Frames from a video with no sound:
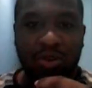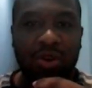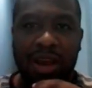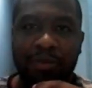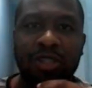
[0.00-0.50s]

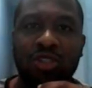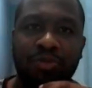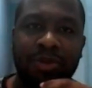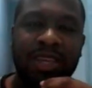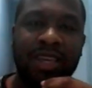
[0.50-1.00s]
I'm so
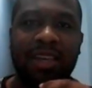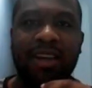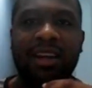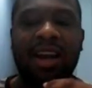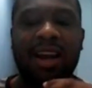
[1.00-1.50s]
happy to
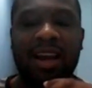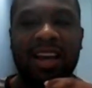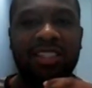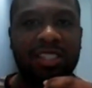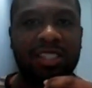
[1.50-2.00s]
be
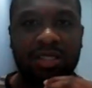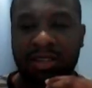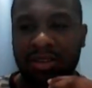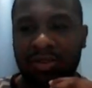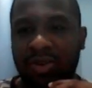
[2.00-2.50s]
here. I
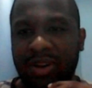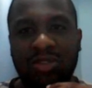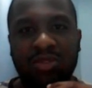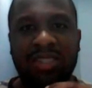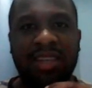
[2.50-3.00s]
just
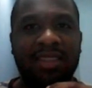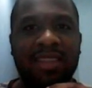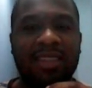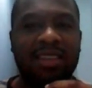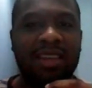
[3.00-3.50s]
wanted to
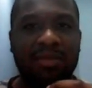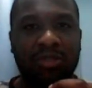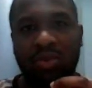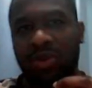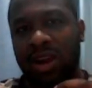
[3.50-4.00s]
say
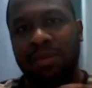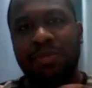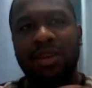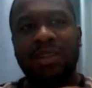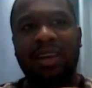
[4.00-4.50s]
that I'm
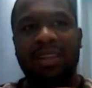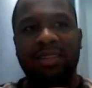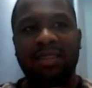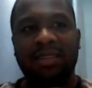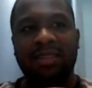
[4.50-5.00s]
so
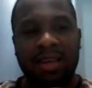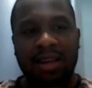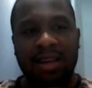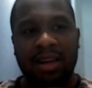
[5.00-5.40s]
happy that